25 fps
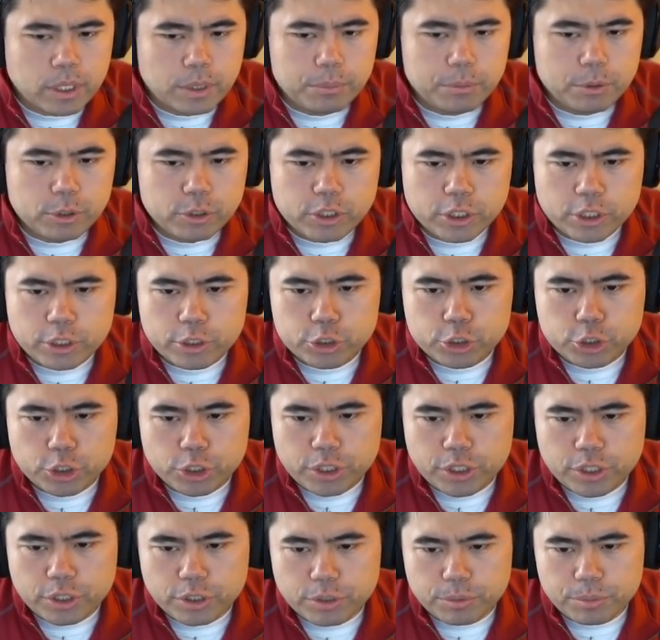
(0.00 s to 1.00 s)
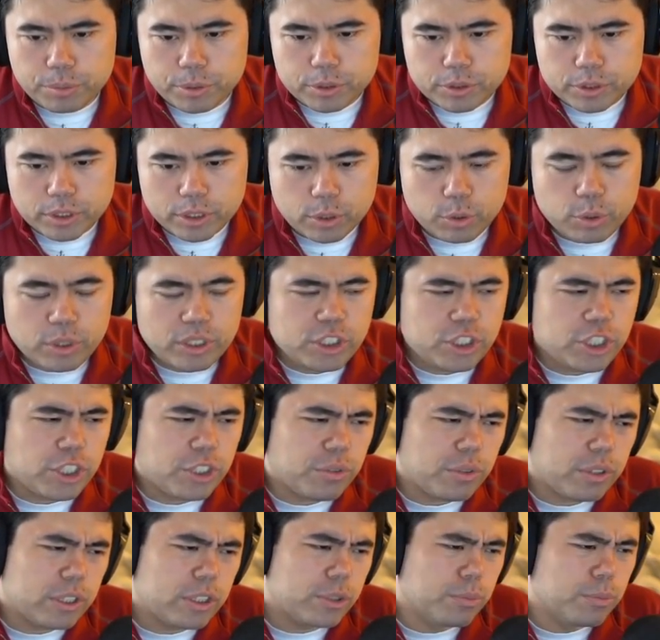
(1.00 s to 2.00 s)
Music, you should hear the music. Queen
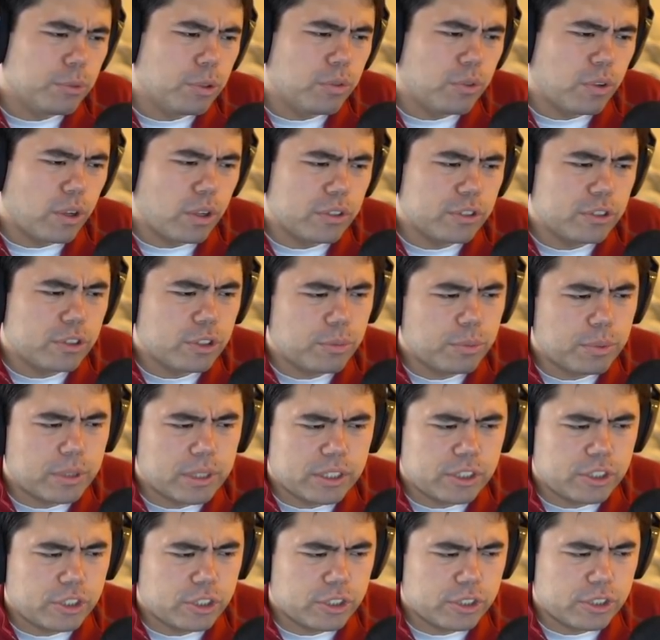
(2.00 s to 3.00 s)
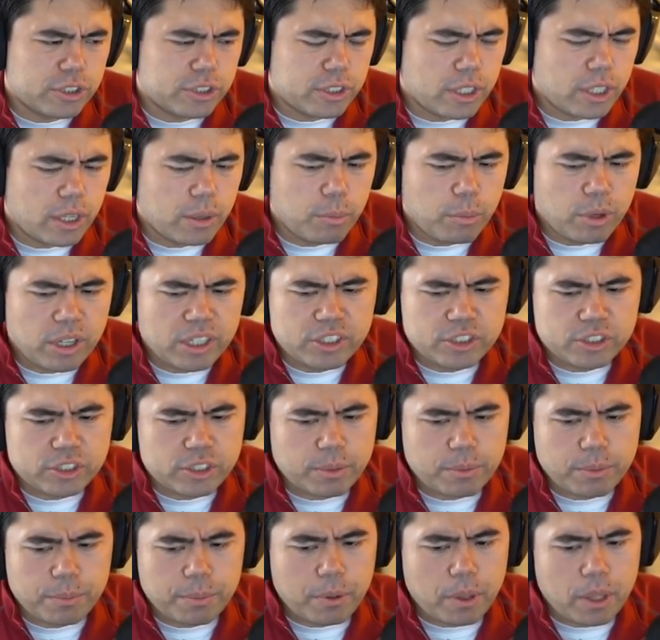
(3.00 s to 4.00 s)
g3 is a move also, but it's just um, white's just
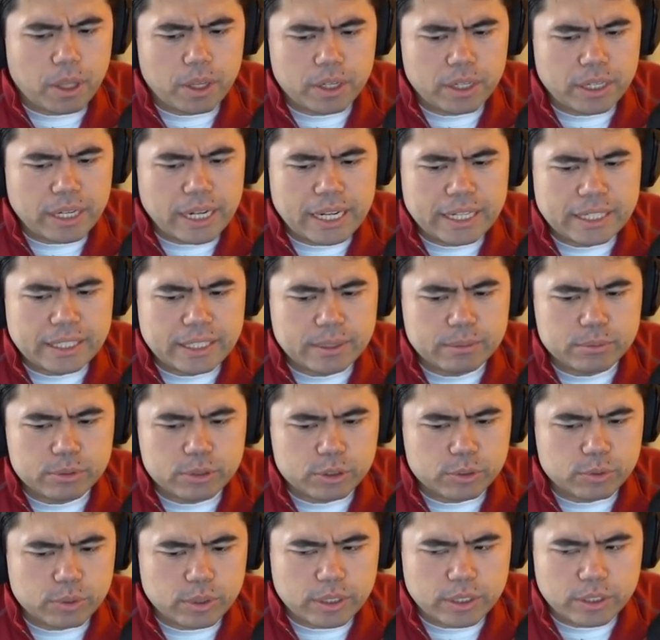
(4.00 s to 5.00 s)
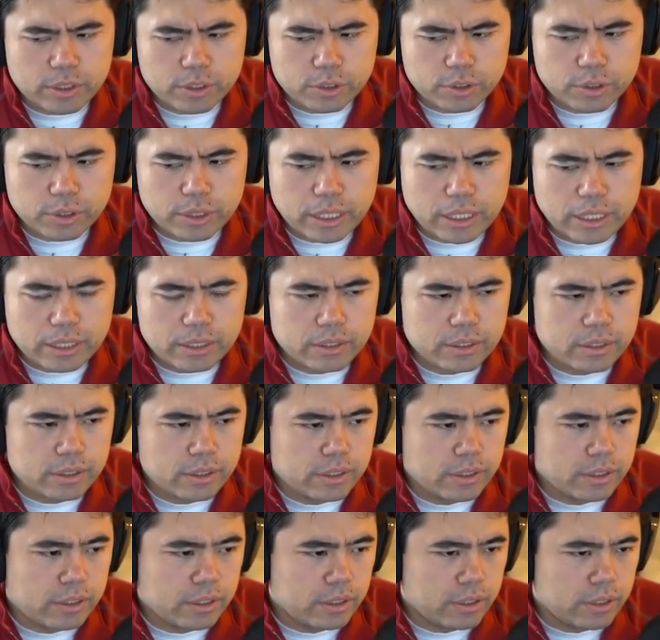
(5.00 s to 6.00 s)
up a pawn in endgame, so that's why I didn't do that.
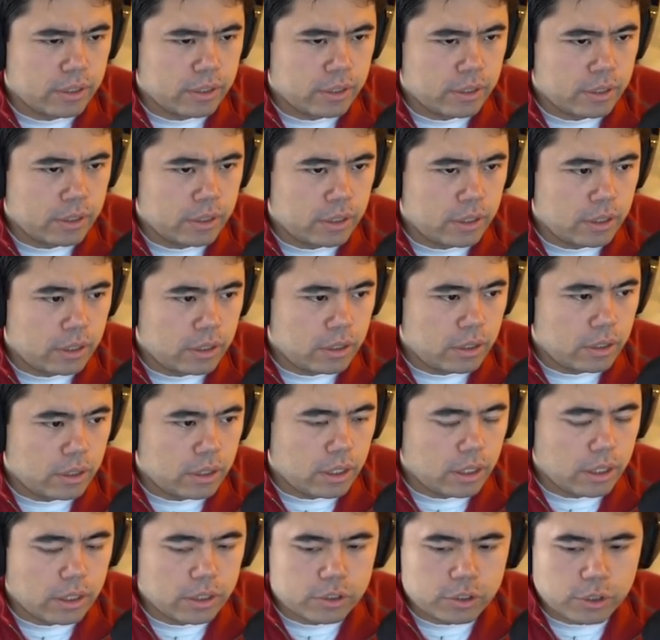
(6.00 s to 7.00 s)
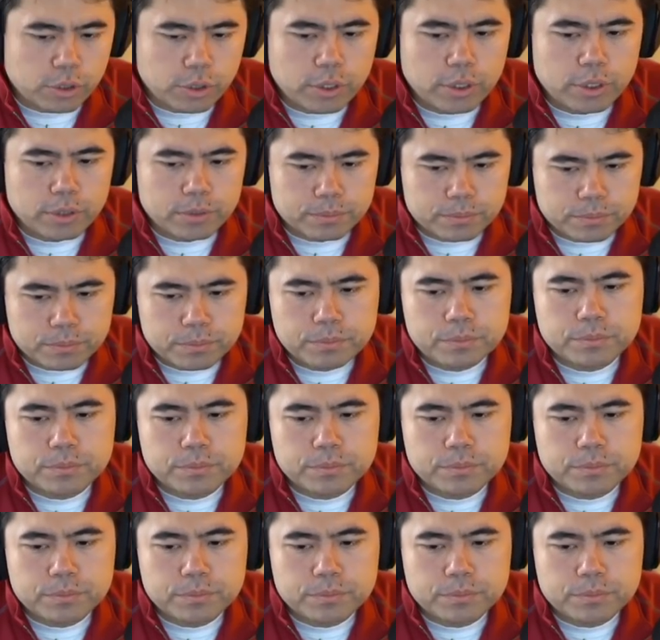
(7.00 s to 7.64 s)
Uh, let's go here.